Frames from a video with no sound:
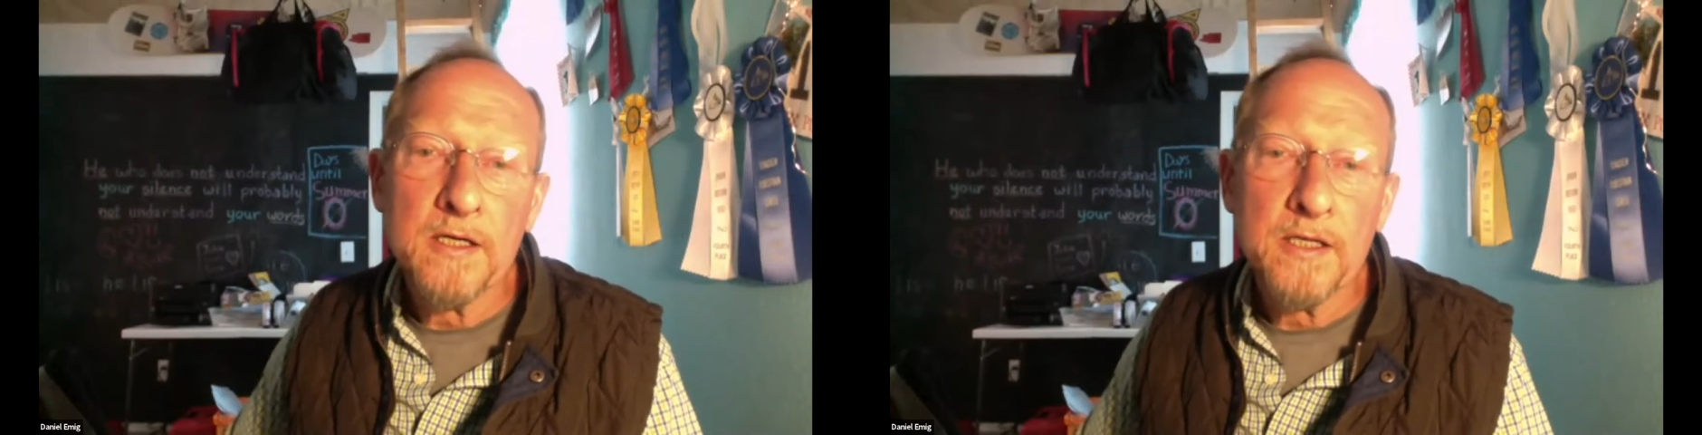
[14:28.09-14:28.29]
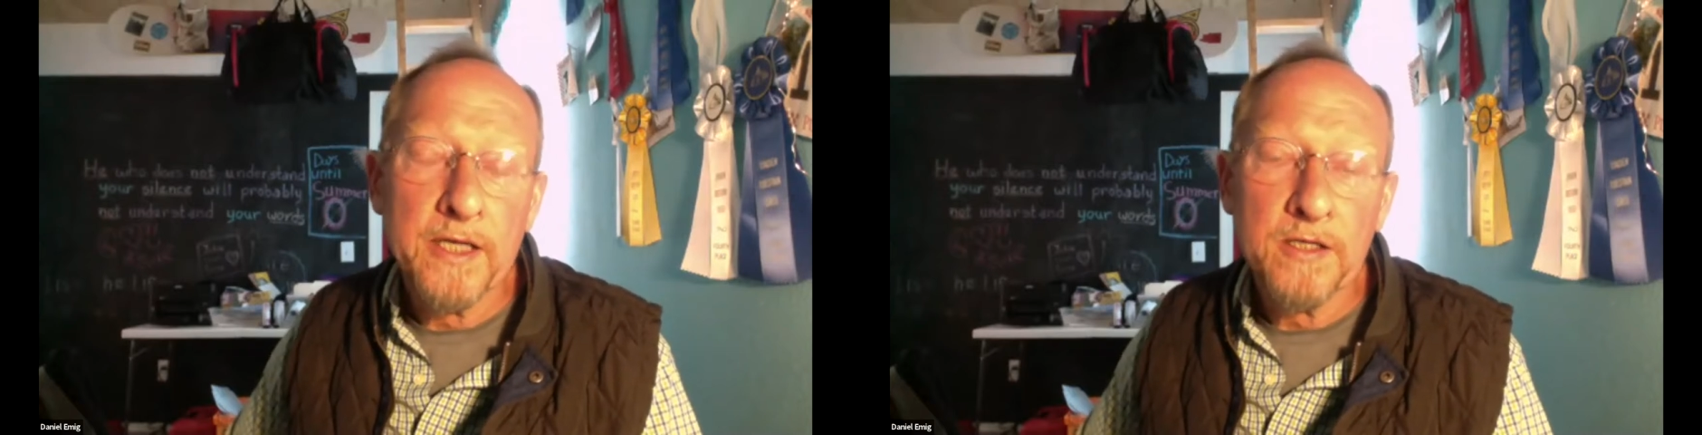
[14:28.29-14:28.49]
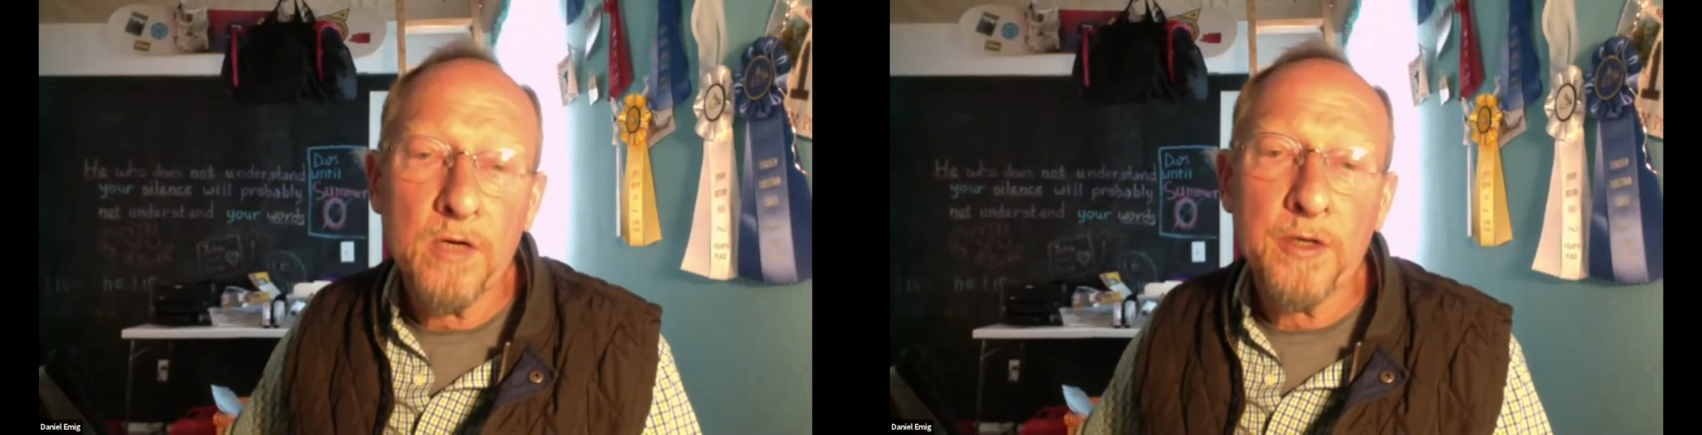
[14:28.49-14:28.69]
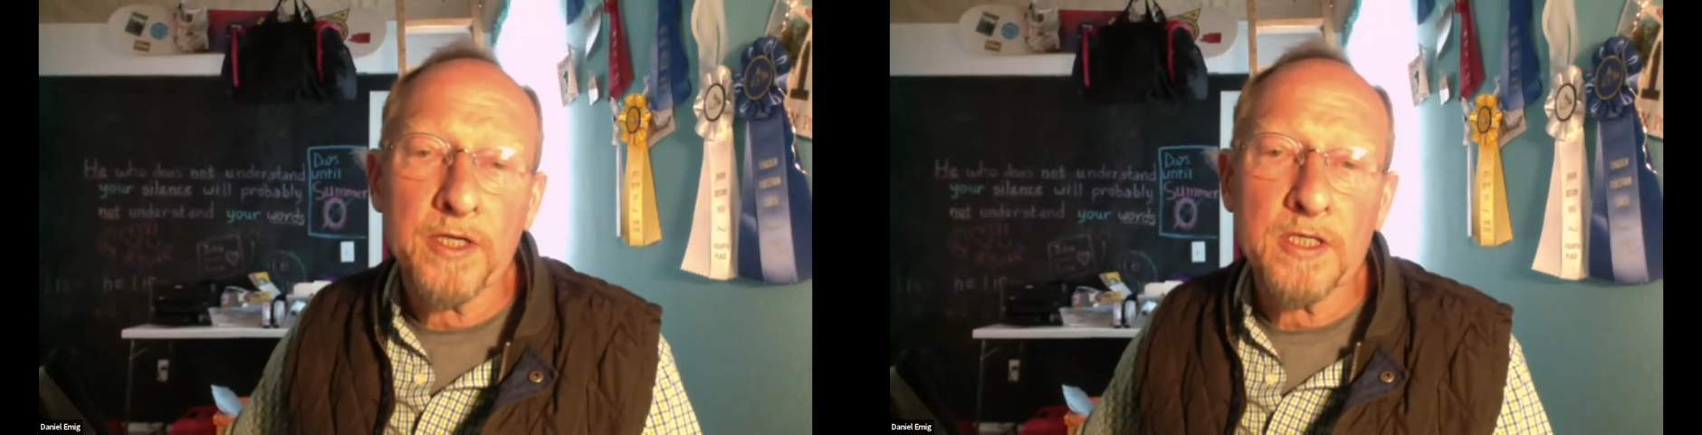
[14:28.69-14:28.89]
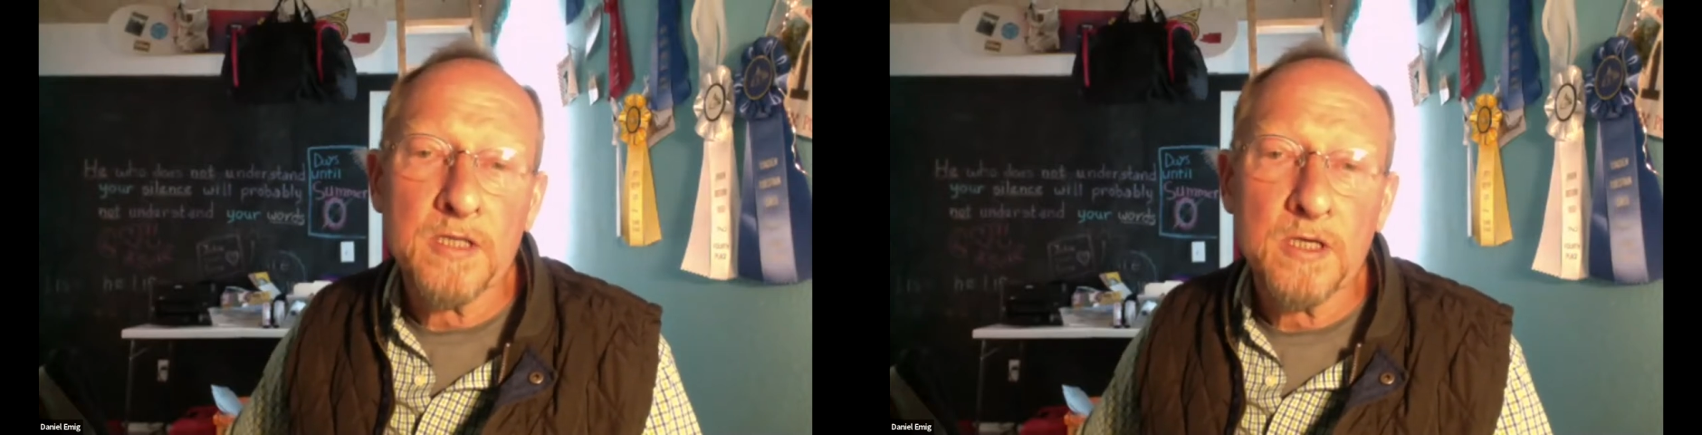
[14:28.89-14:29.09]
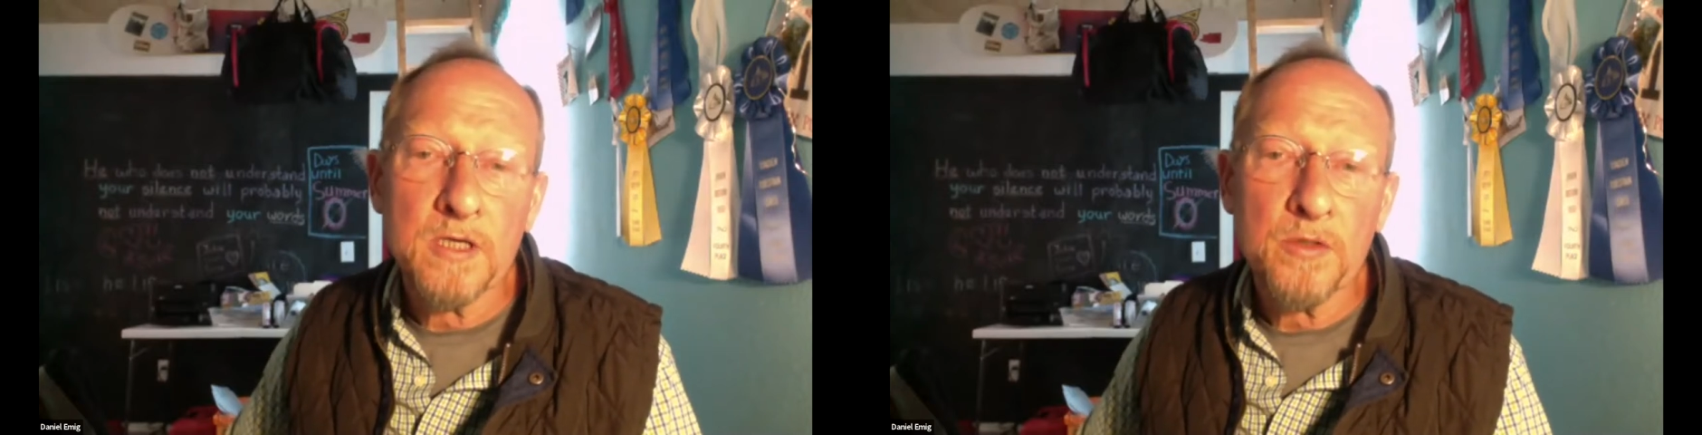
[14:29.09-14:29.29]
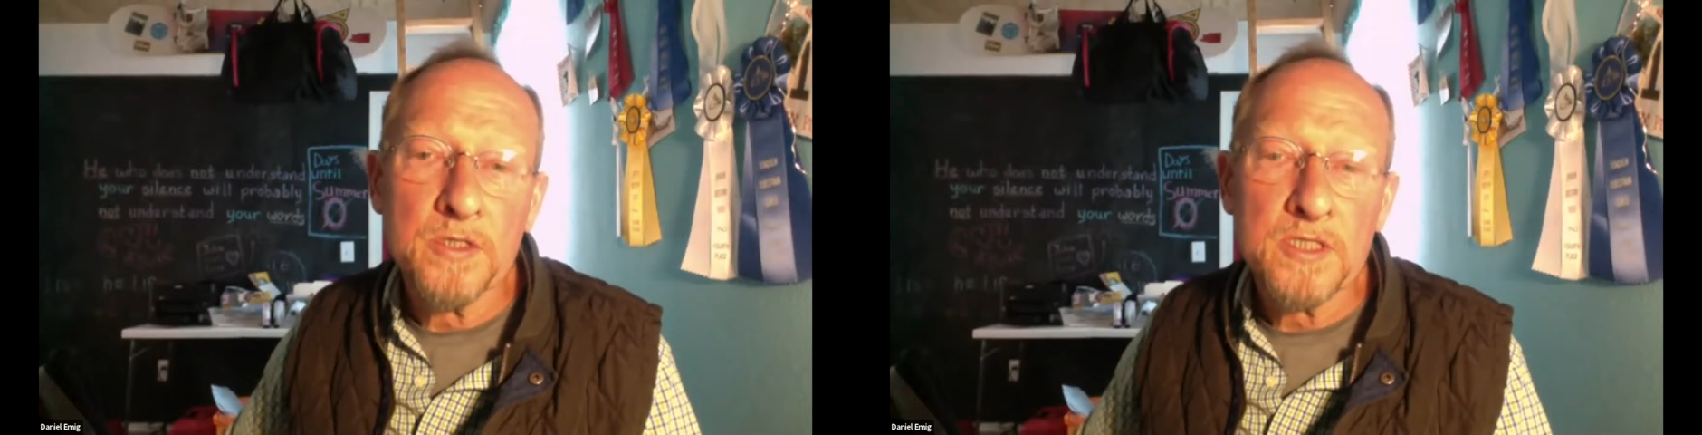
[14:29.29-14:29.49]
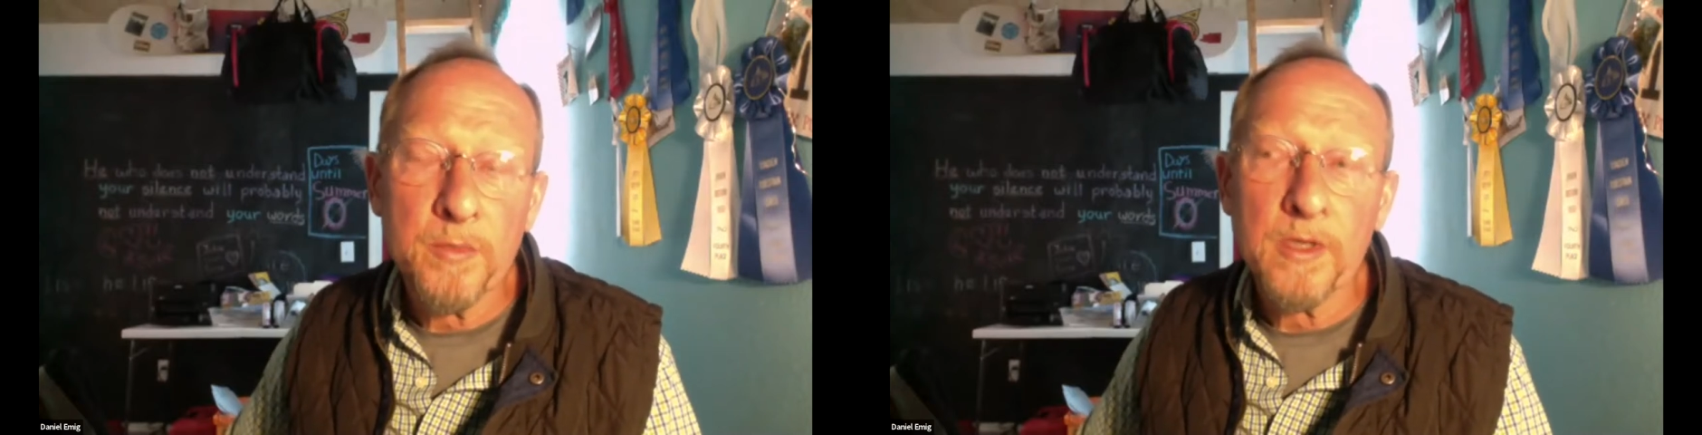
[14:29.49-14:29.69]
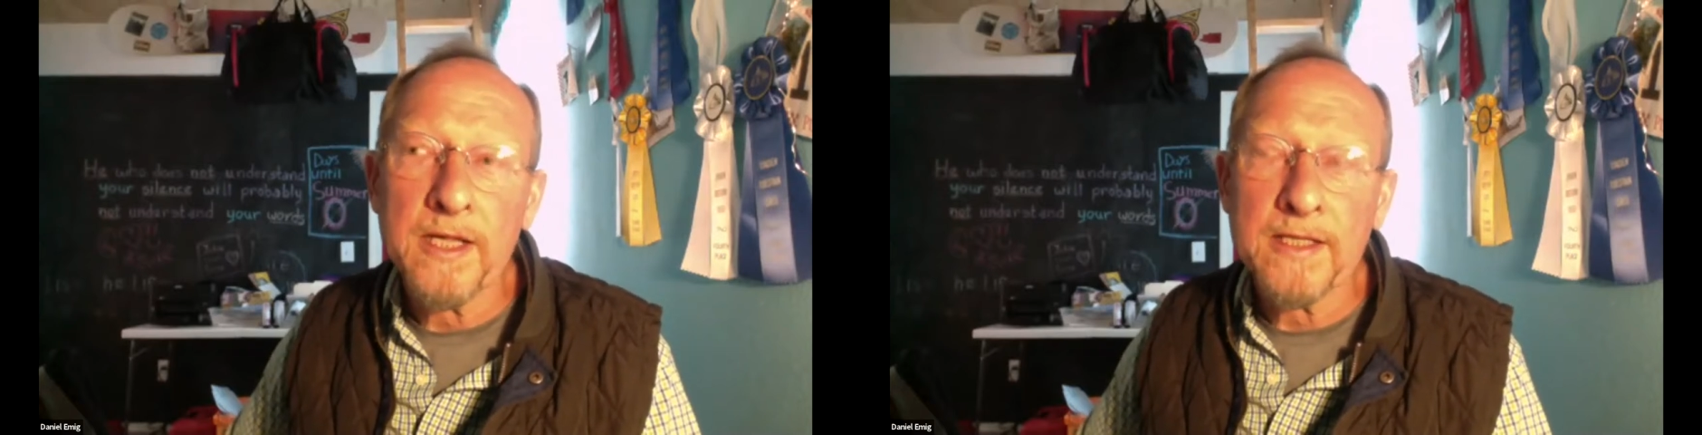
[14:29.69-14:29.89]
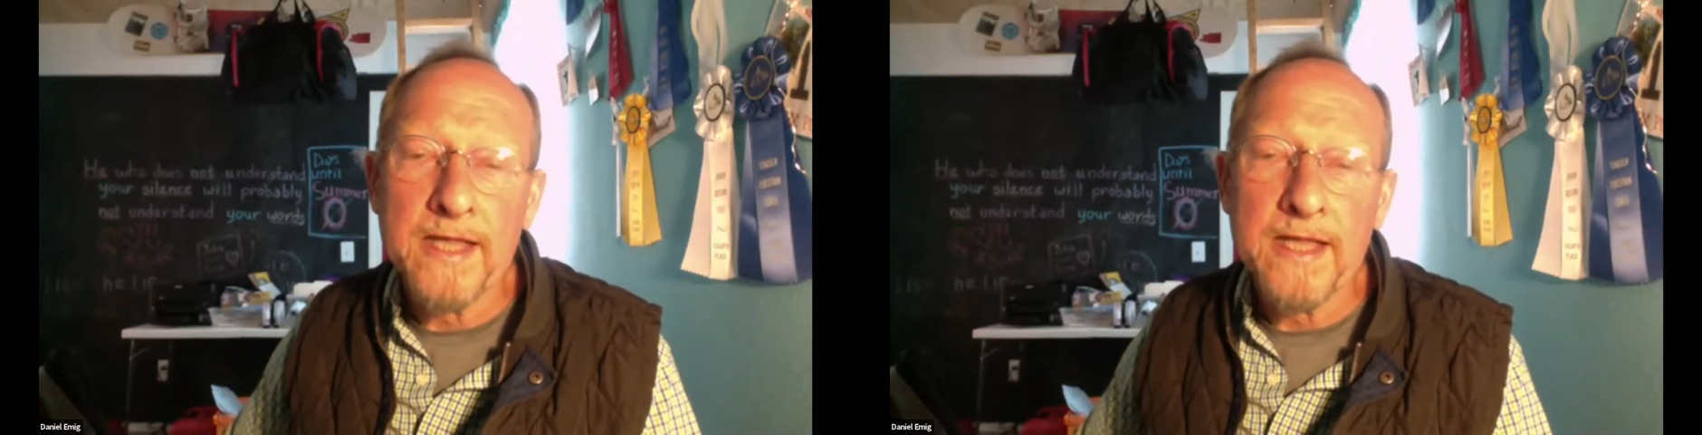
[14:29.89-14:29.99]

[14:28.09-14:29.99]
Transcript: get going. And so someone like